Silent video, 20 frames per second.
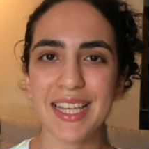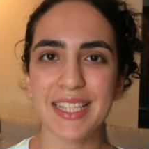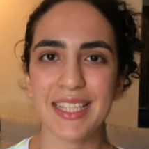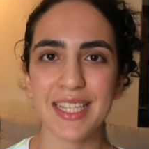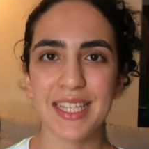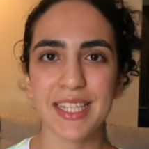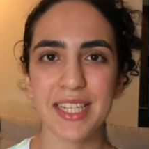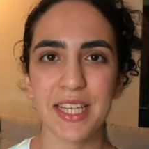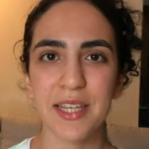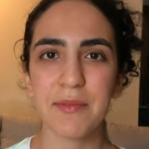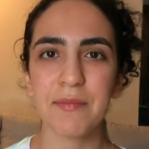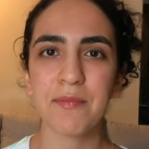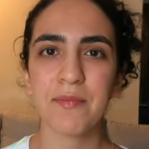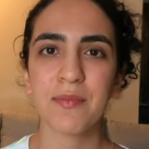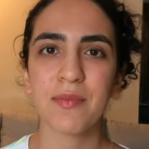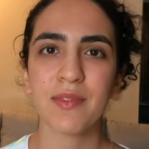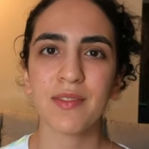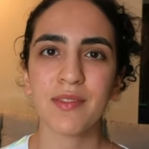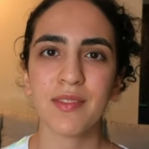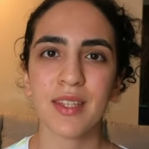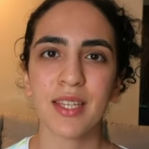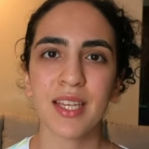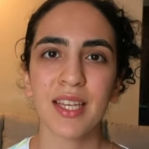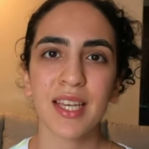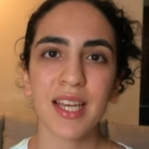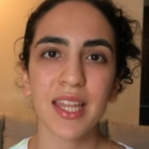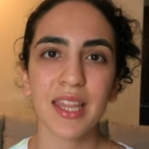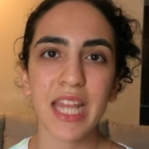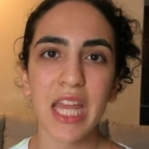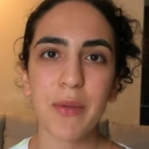S C T?
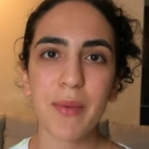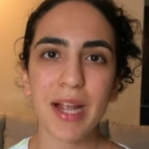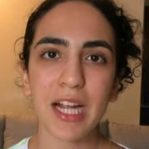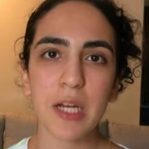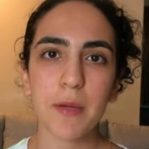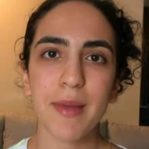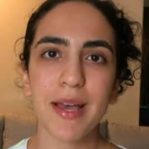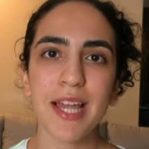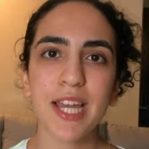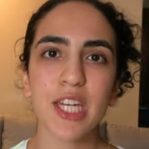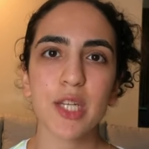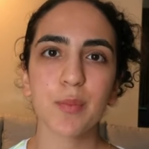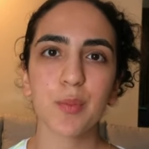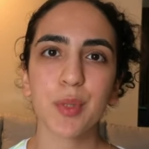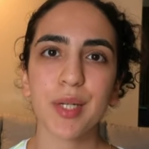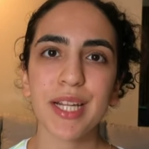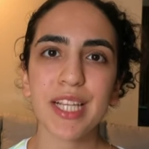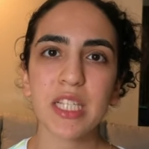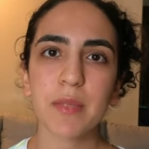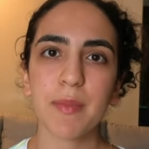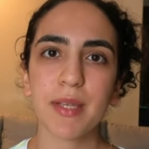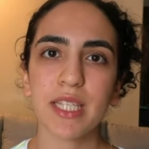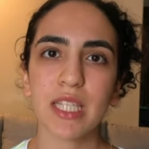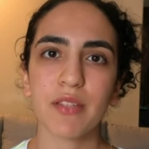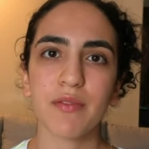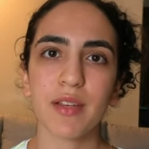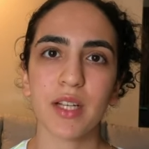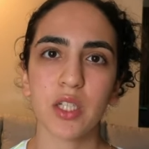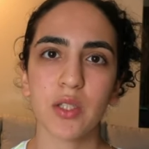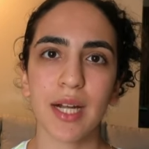They recommend pretty
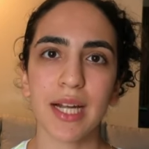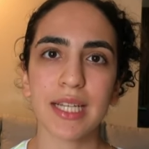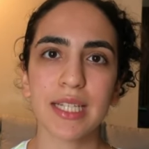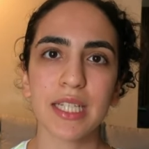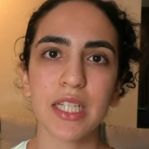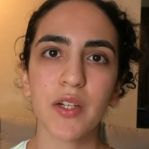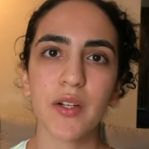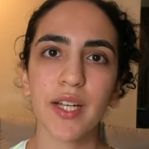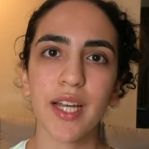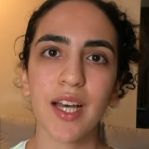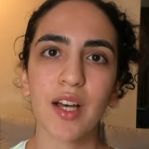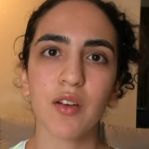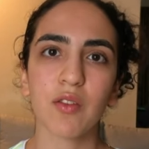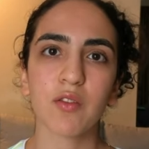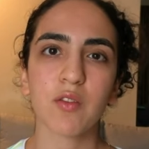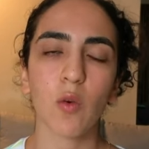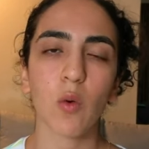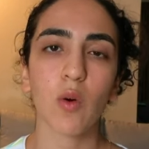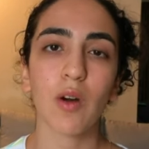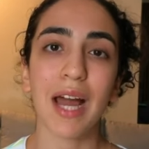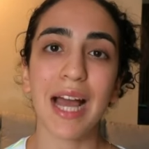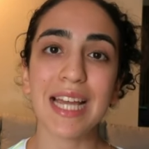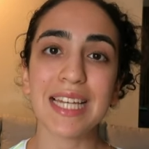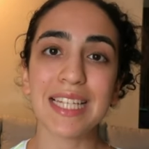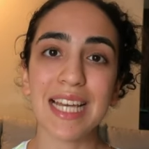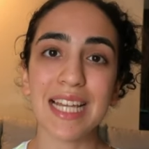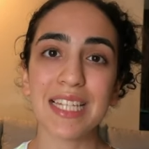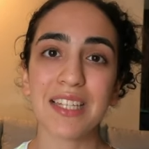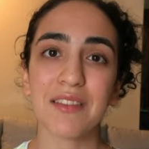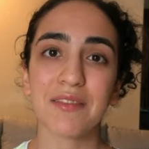specific criteria for
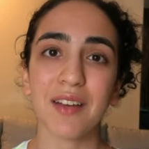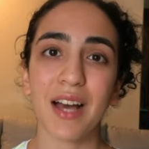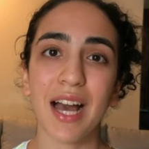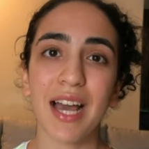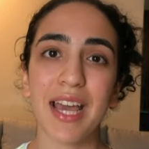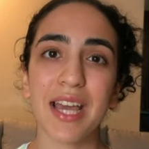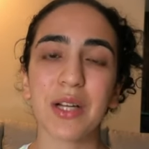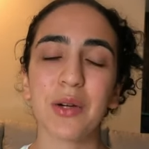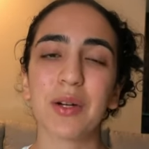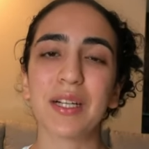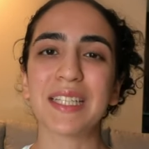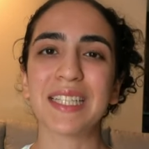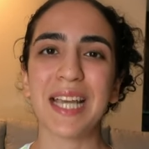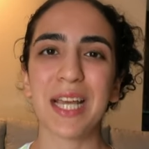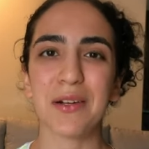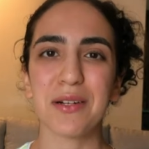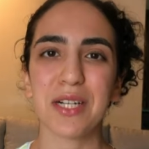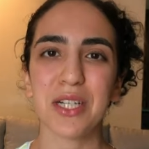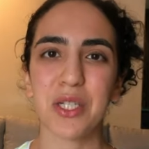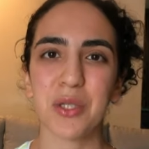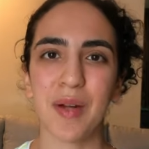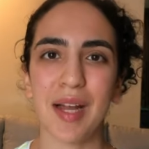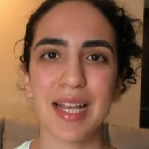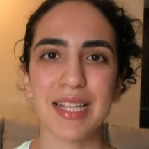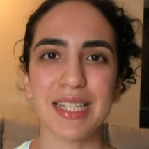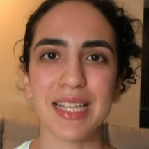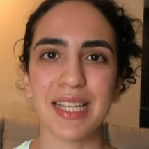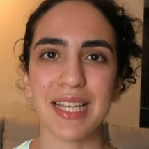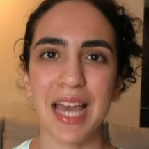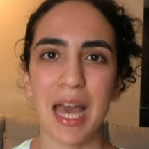identifying or
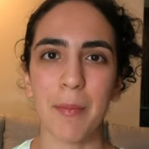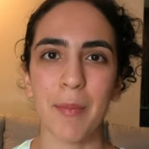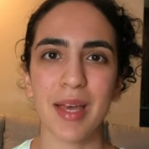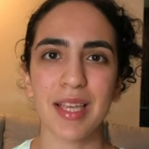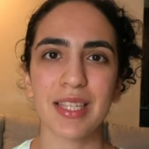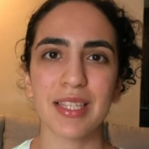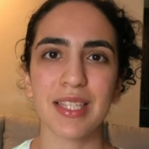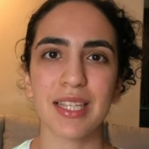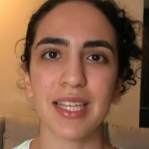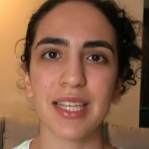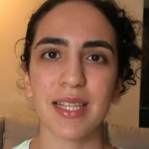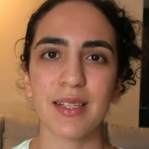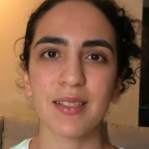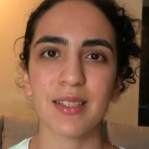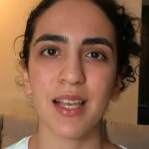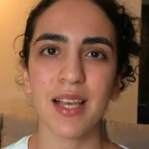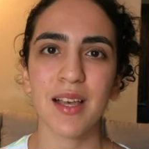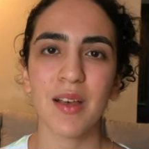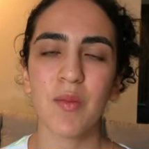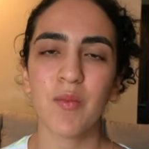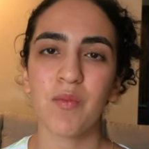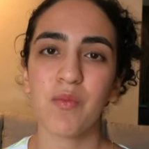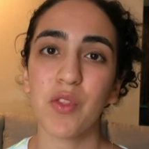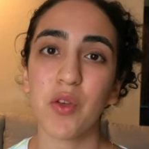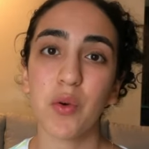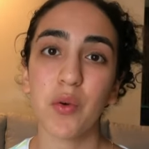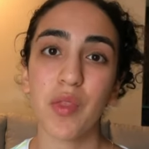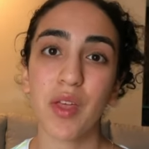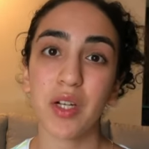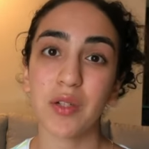characterizing M S Cs,
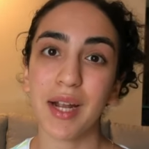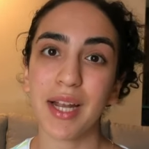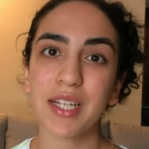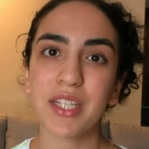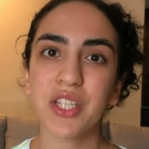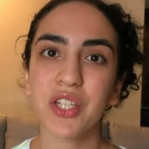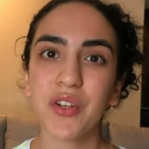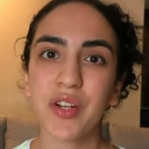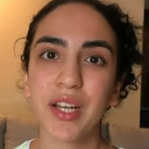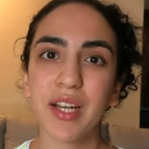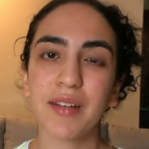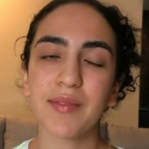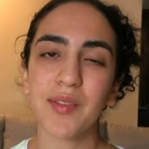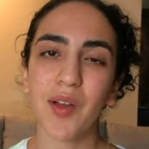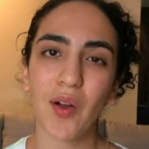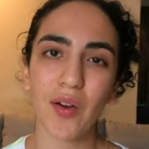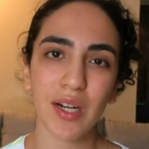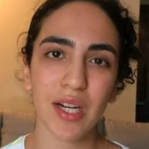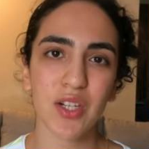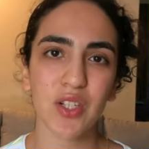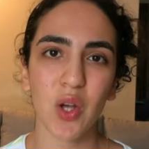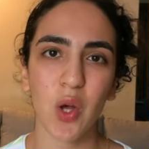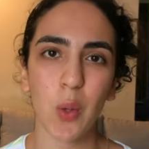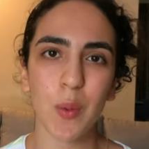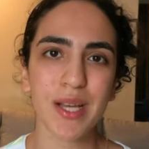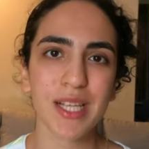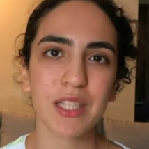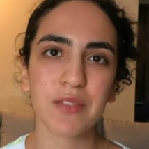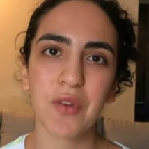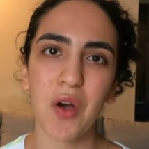though the criteria aren't
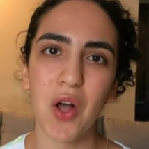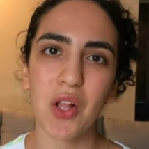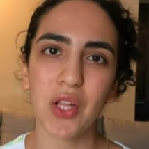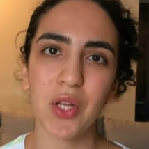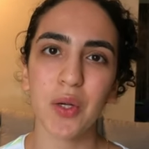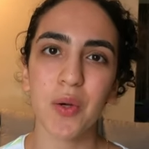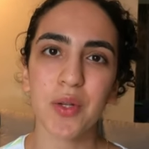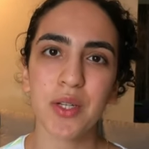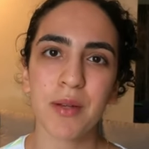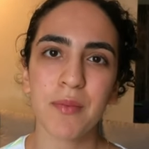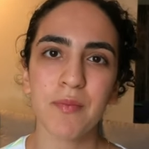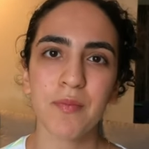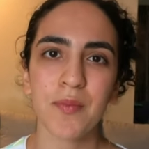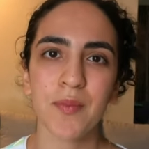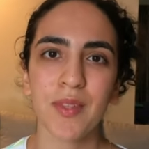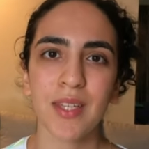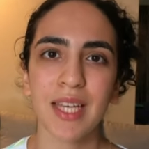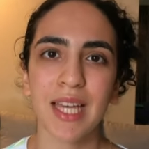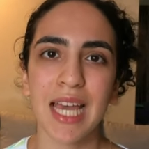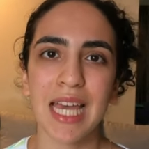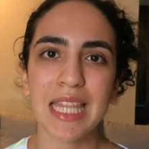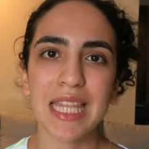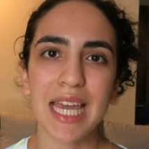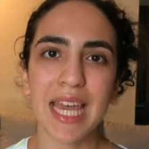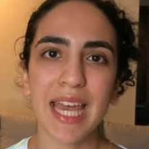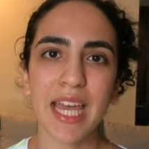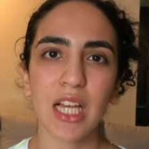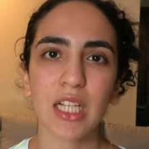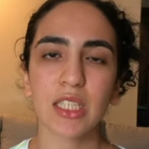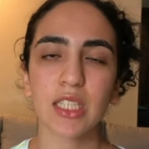always followed.
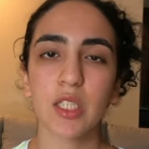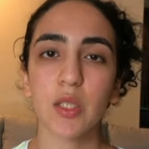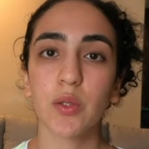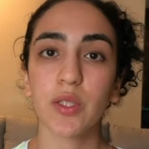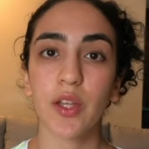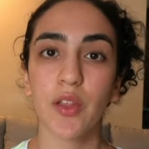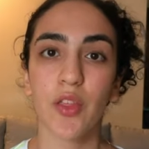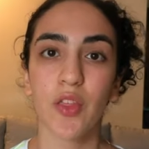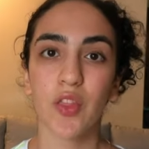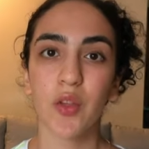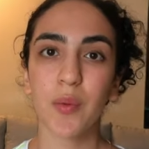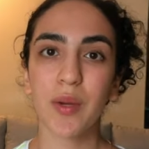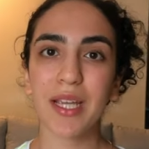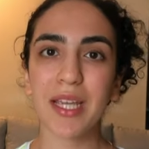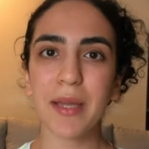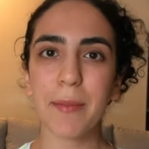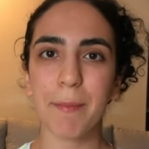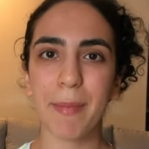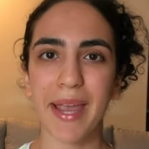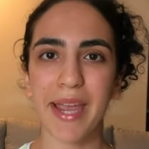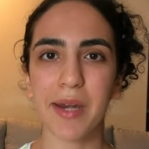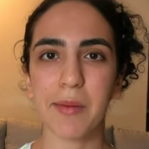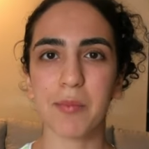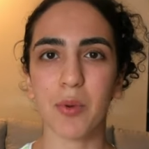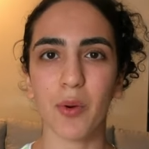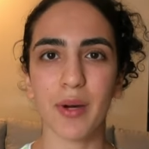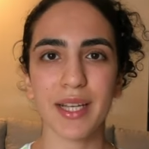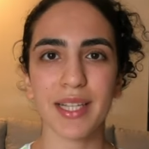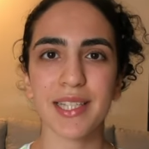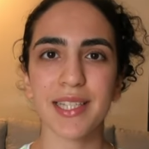They include three main
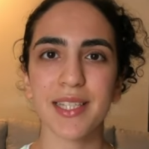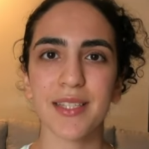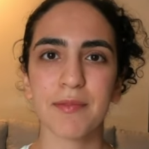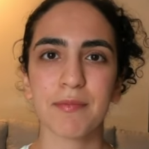points.